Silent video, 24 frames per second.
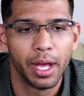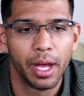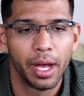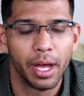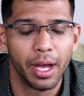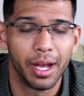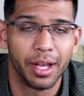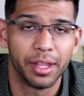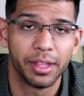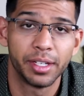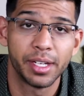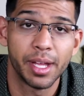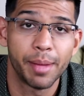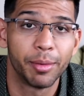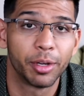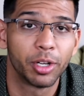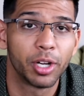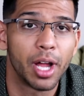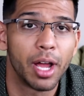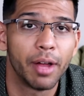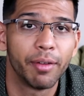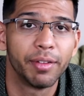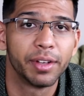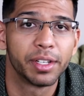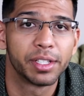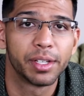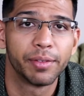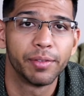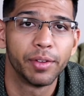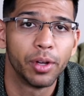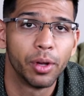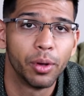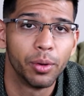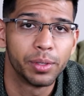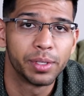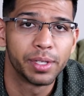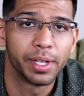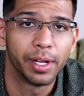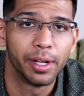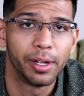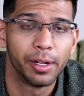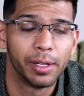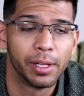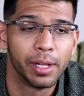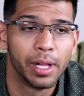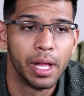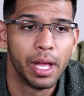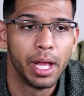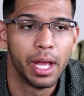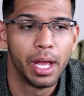the demographics of a hotel,